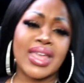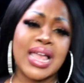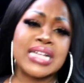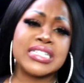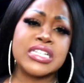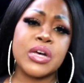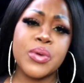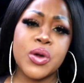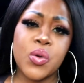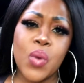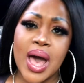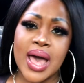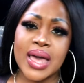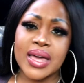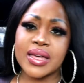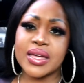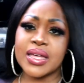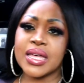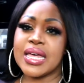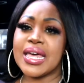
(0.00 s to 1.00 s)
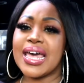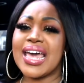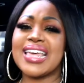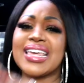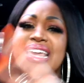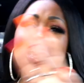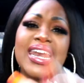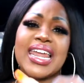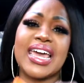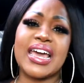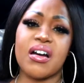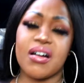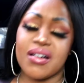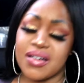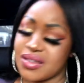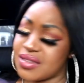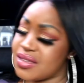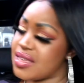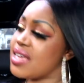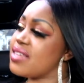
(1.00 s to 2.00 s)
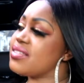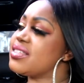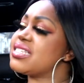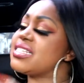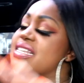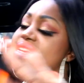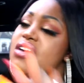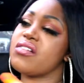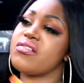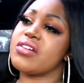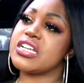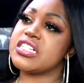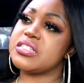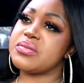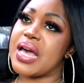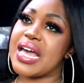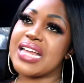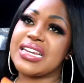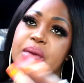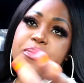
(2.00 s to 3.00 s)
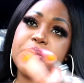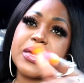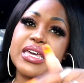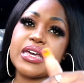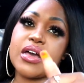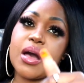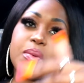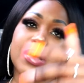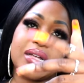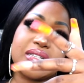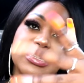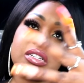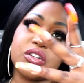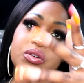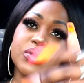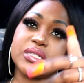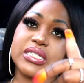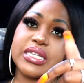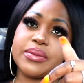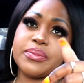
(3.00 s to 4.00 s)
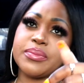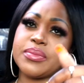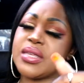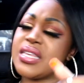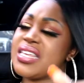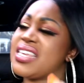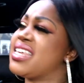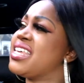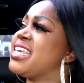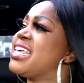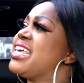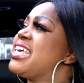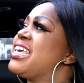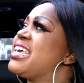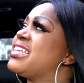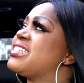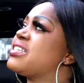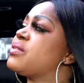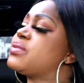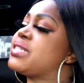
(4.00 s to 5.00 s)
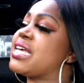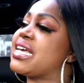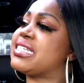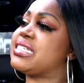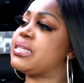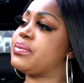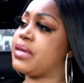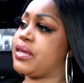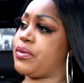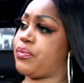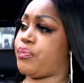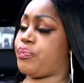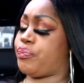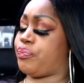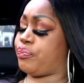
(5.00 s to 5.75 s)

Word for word: Tell me why. A year later, this nigga rings me. I end up picking up. I didn't know it was him. He ends up saying to me,